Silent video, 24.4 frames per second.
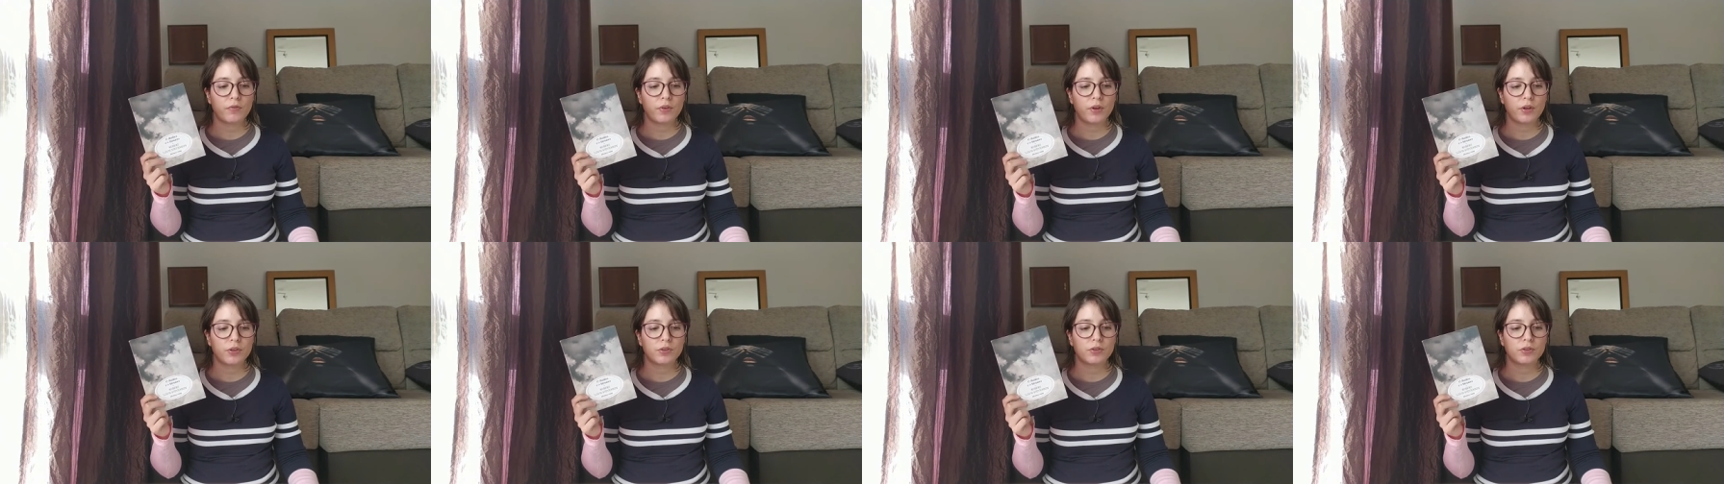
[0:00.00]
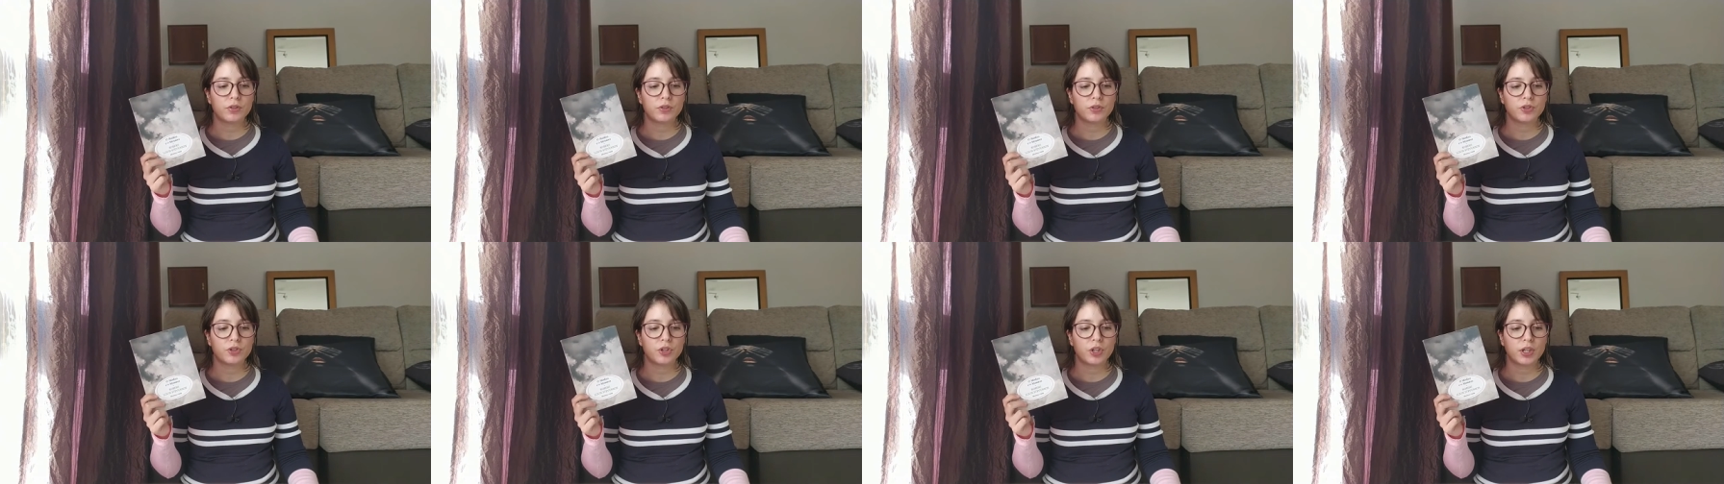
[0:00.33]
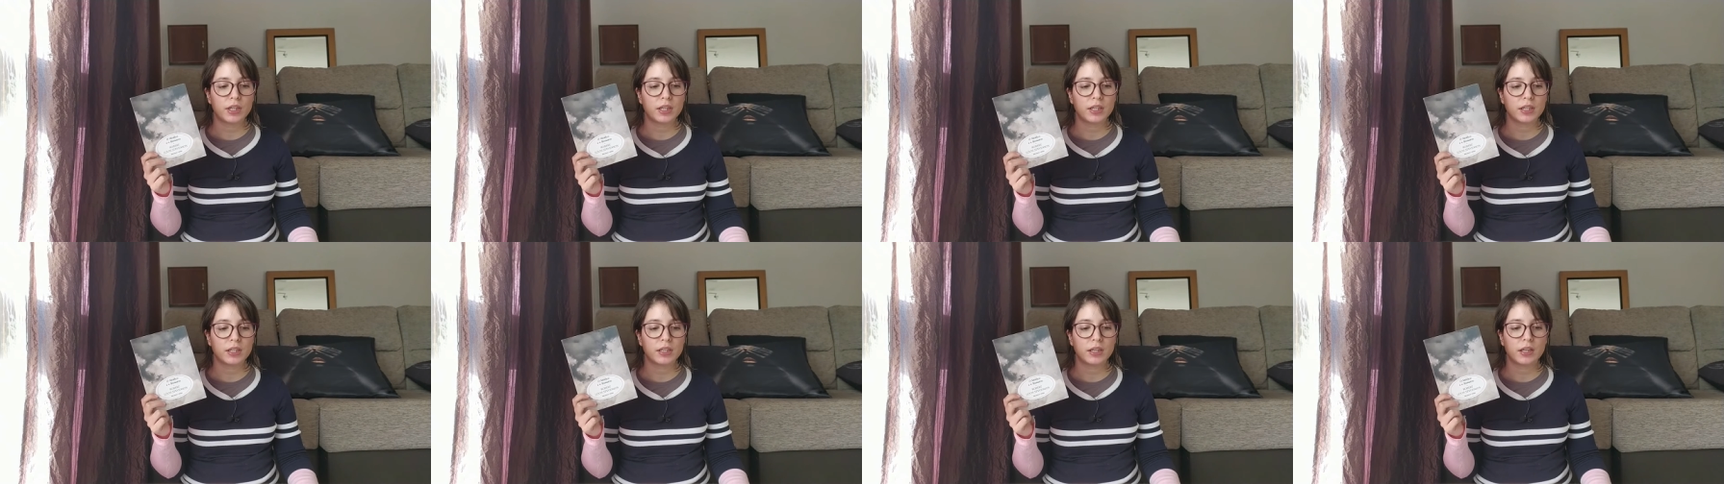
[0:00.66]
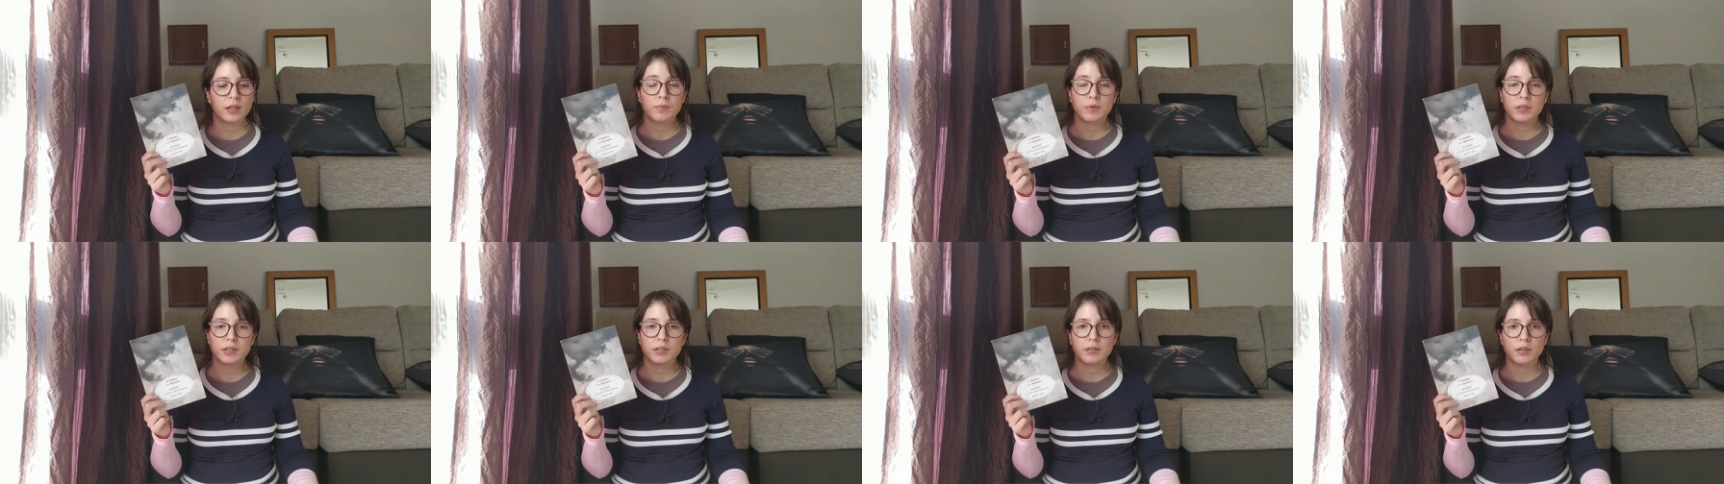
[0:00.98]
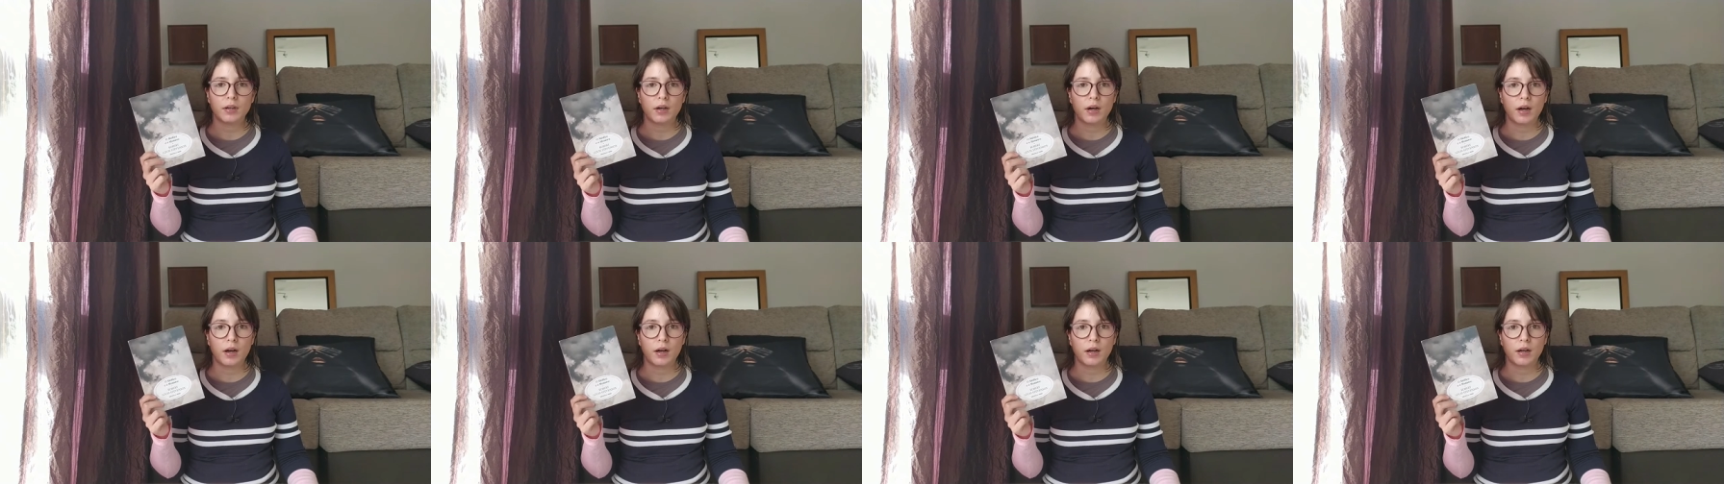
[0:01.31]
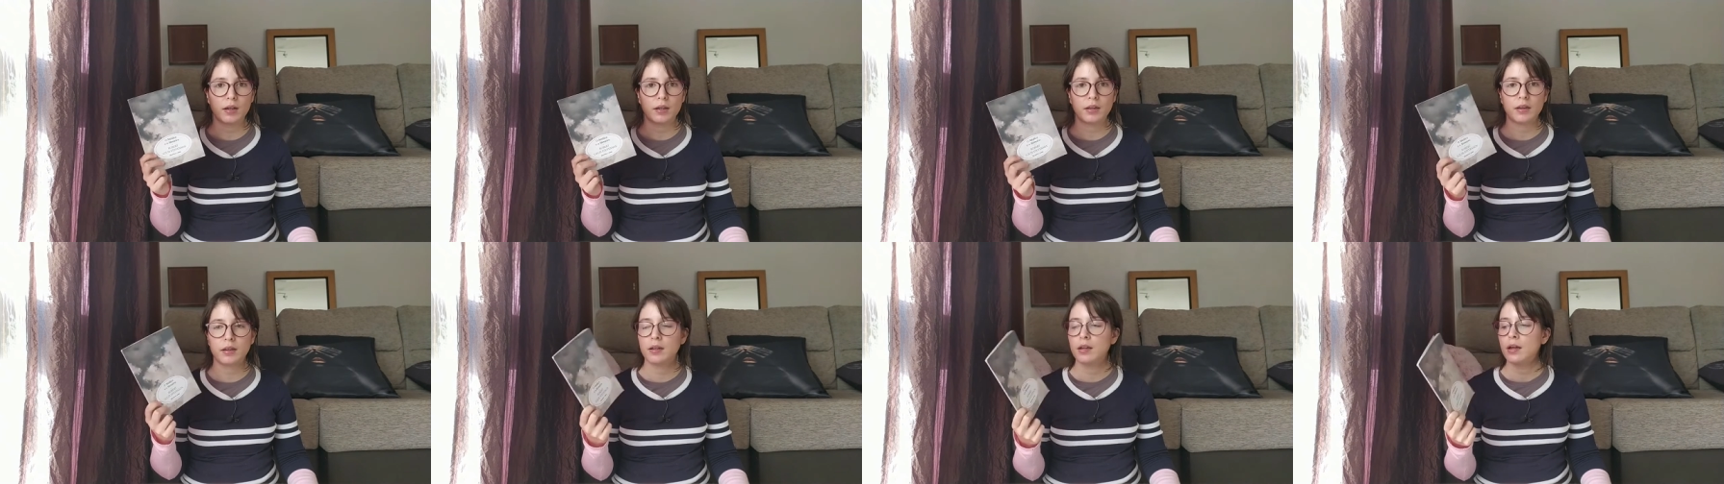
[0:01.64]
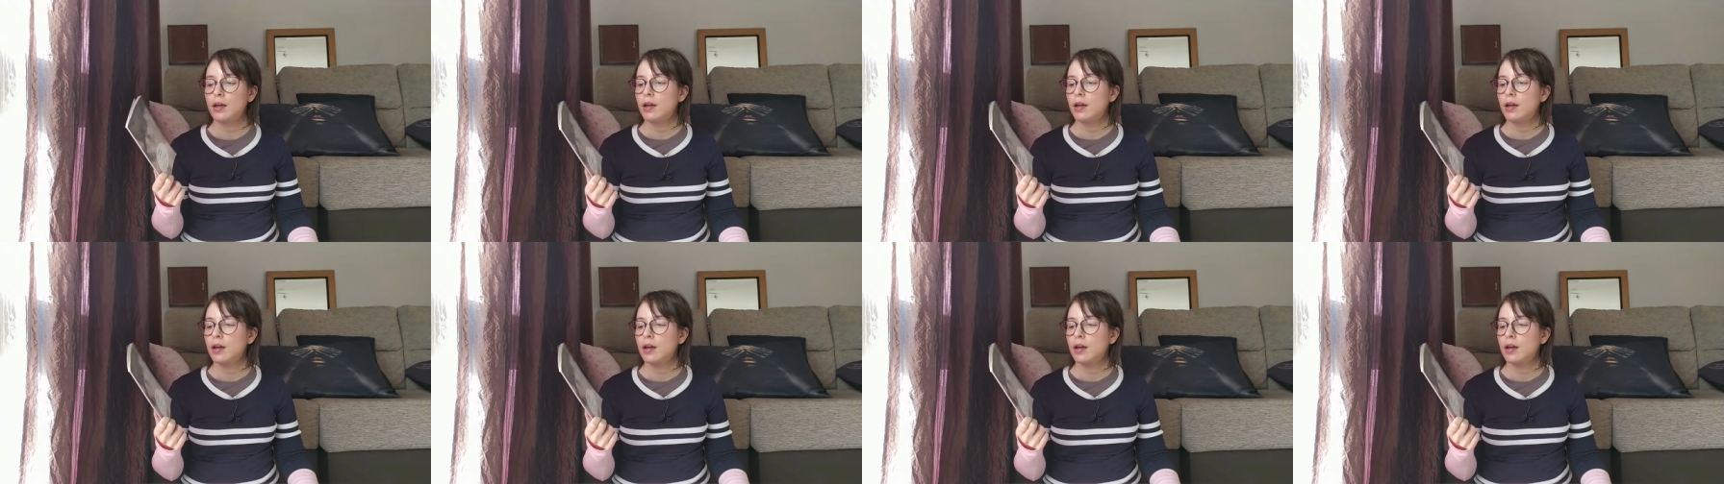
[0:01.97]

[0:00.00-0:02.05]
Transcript: Doctor Jekyll and Mister Hyde